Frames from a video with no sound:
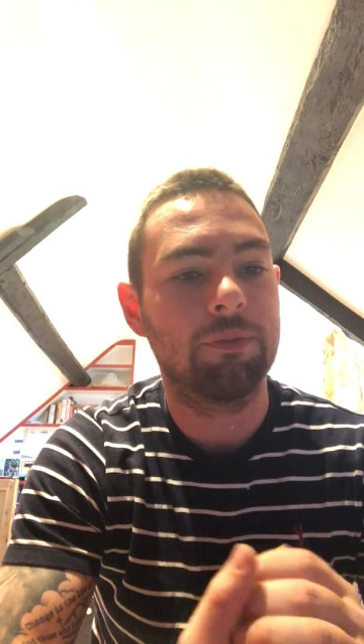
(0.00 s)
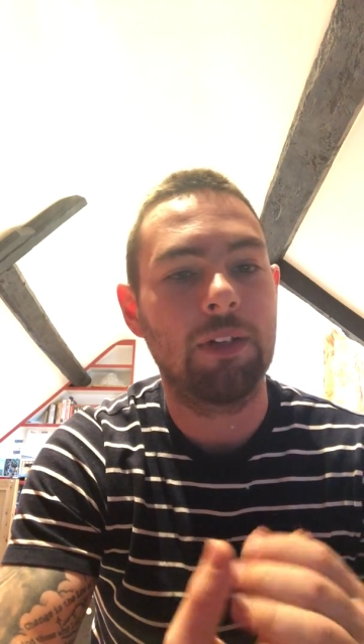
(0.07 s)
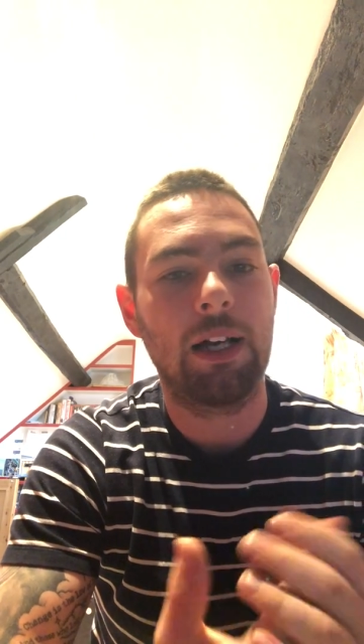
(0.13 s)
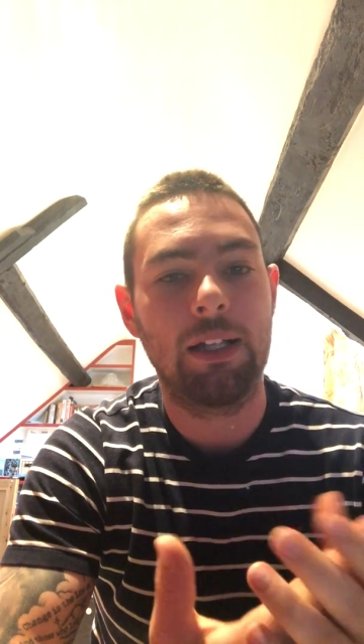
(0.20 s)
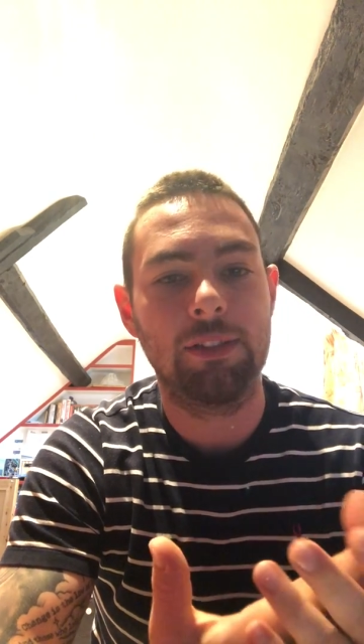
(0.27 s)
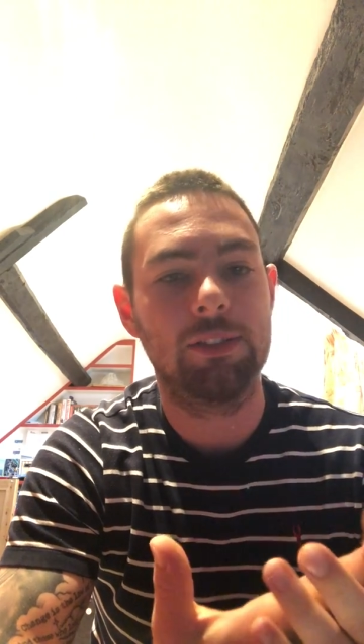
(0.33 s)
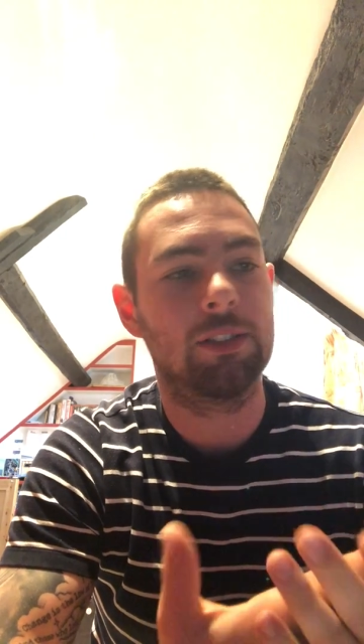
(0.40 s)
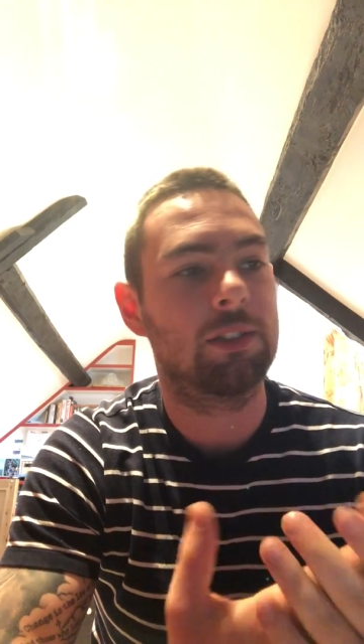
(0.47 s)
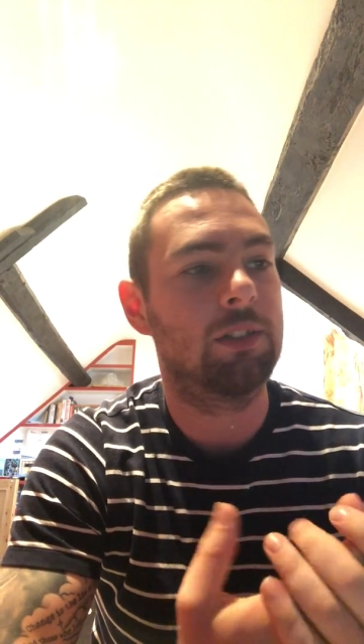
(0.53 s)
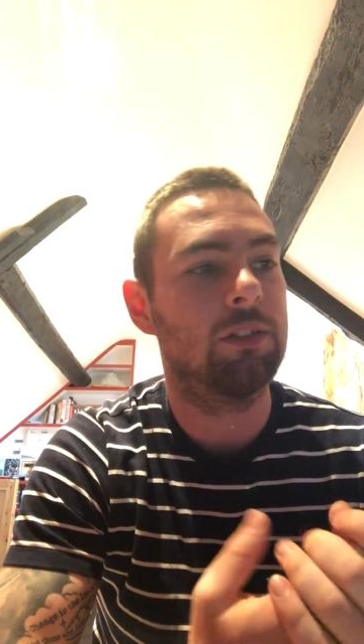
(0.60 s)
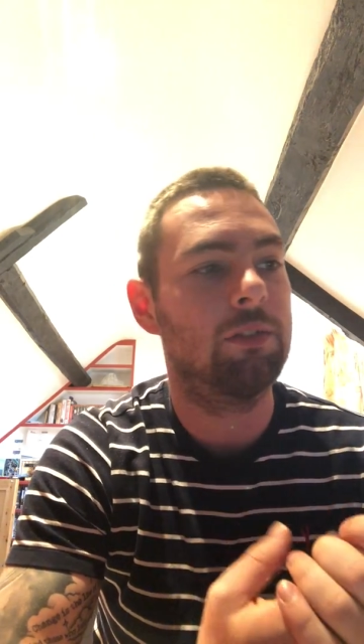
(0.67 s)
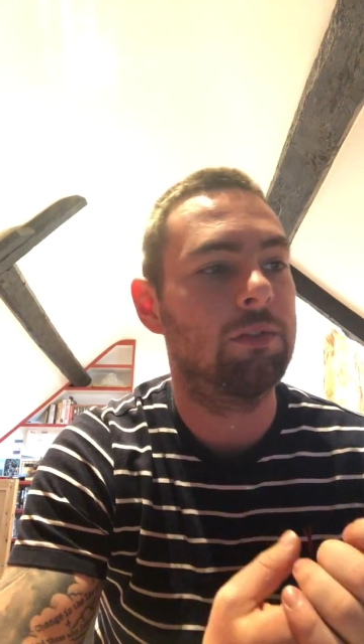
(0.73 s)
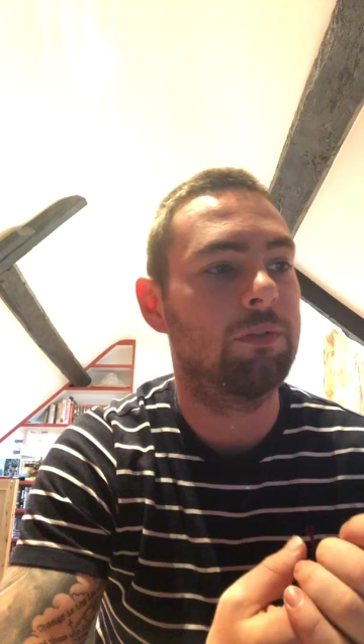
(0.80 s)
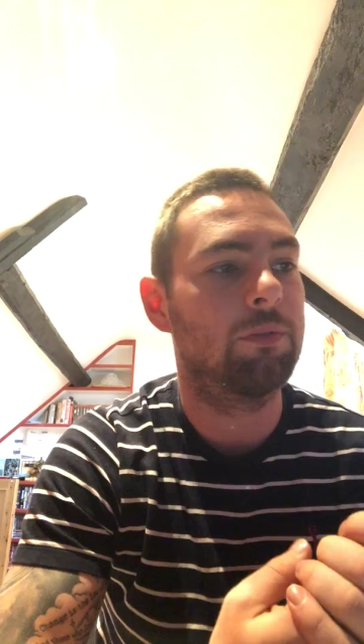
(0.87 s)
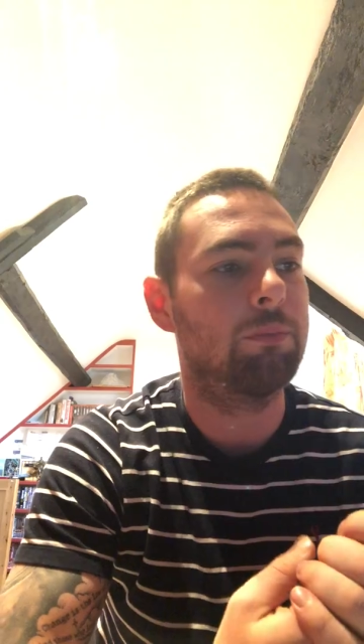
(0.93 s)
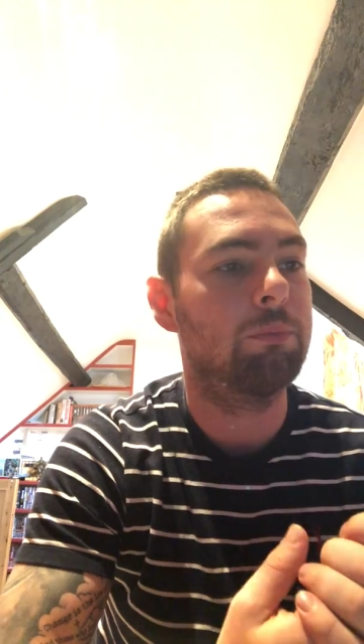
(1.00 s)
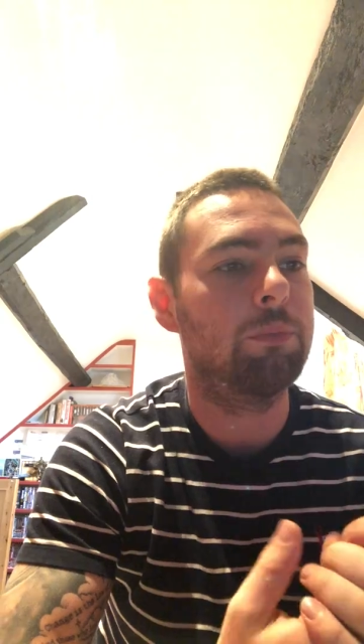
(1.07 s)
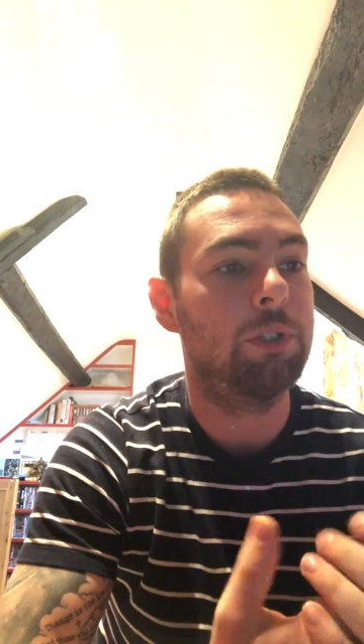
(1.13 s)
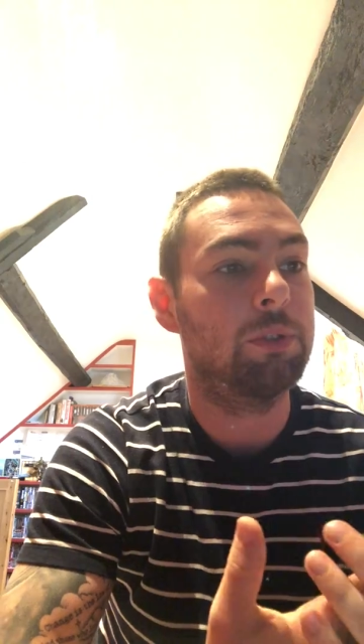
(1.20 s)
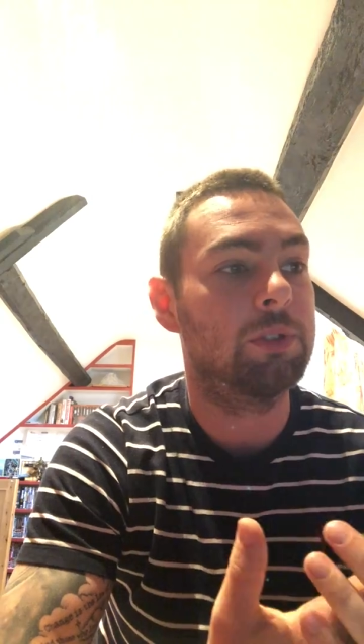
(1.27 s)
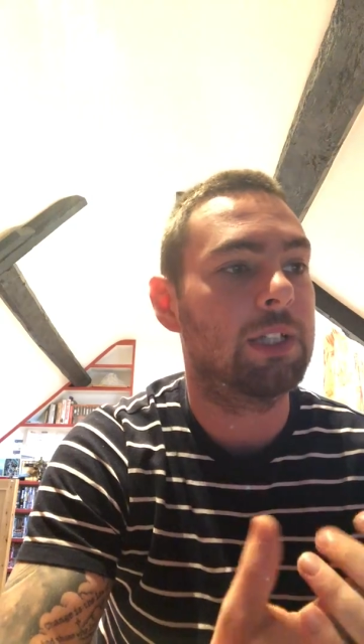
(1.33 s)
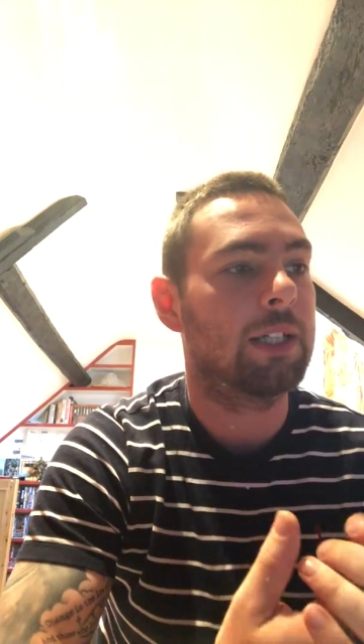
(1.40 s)
fans of
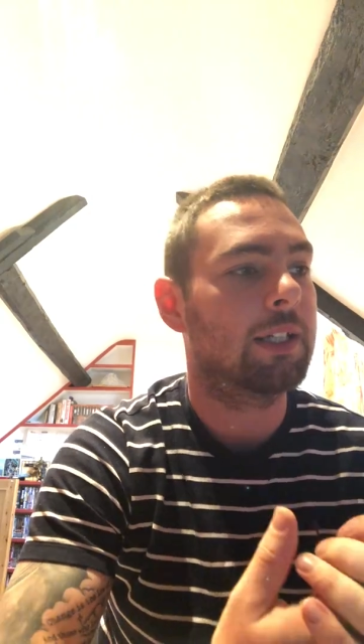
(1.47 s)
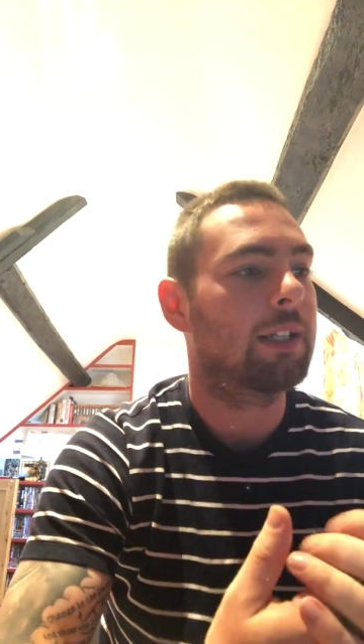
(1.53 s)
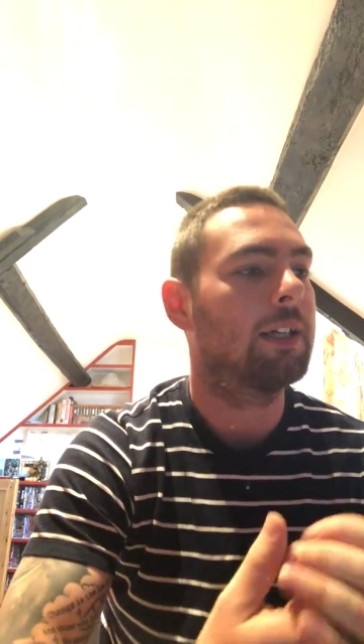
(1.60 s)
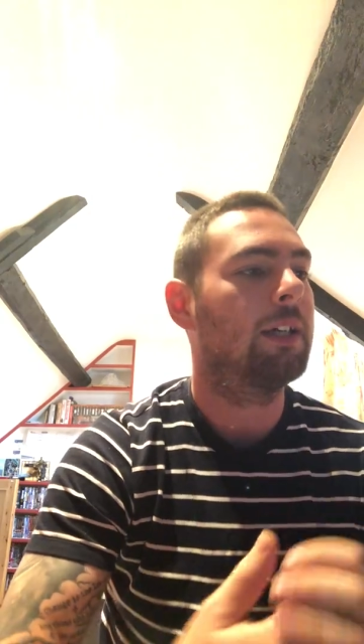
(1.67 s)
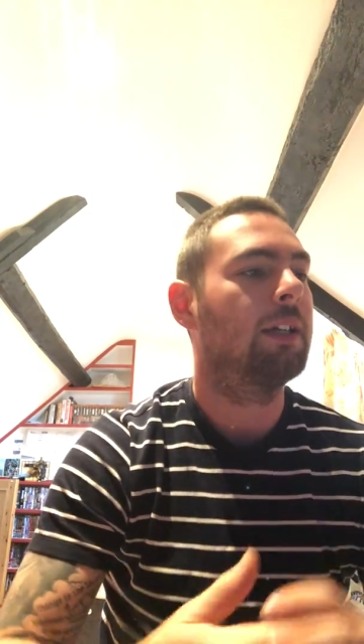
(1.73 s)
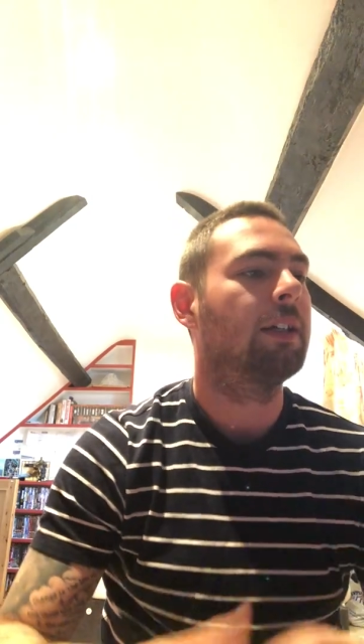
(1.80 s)
music.